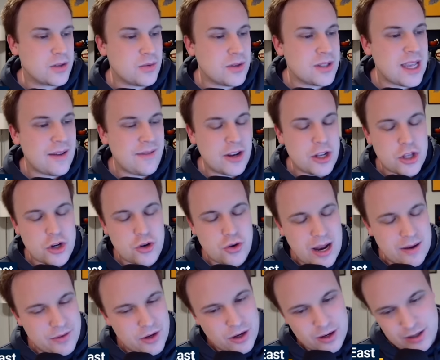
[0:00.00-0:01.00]
We'll dive into the
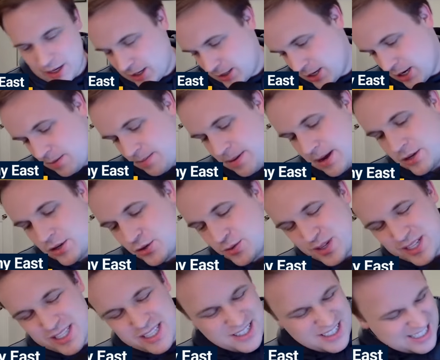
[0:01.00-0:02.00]
draft here on Locked On Pacers
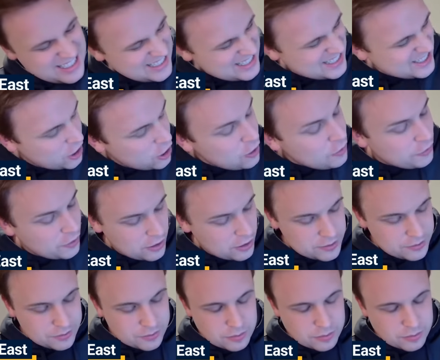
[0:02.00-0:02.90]
once their season's over.